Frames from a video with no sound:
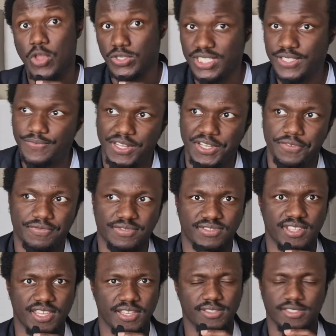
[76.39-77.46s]
not a fan of
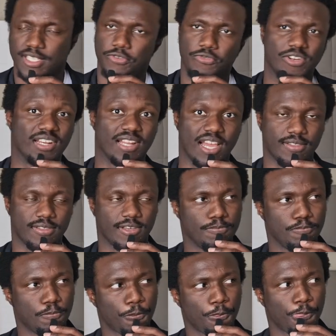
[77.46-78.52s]
dates, I don't really like
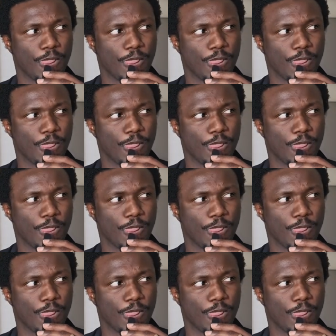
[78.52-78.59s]
them,